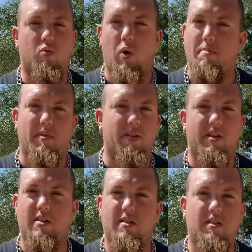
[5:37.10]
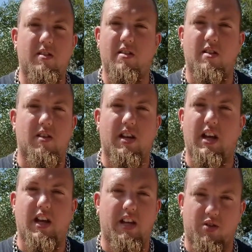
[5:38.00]
weapon,
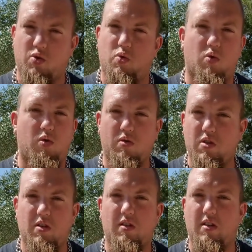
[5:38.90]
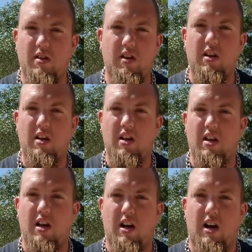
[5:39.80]
okay, and tool.
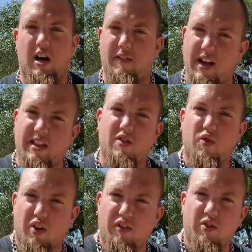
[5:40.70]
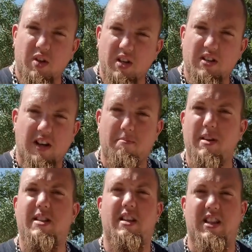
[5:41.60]
I've had this for a few years. I
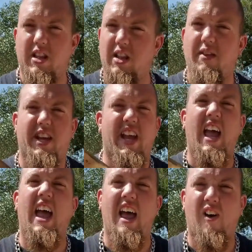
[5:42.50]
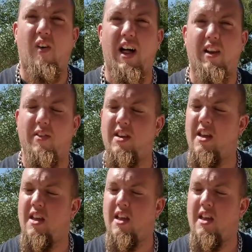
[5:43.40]
beat the living hell out of it,